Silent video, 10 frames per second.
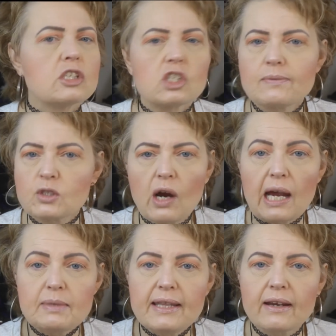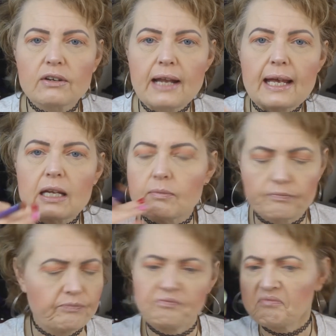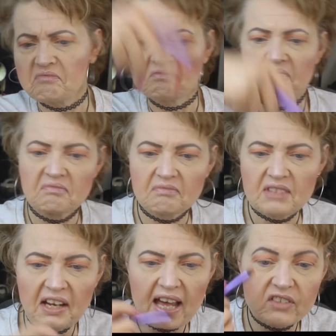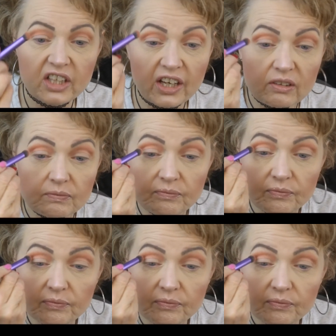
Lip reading: Subscribe in their name. They'll never know.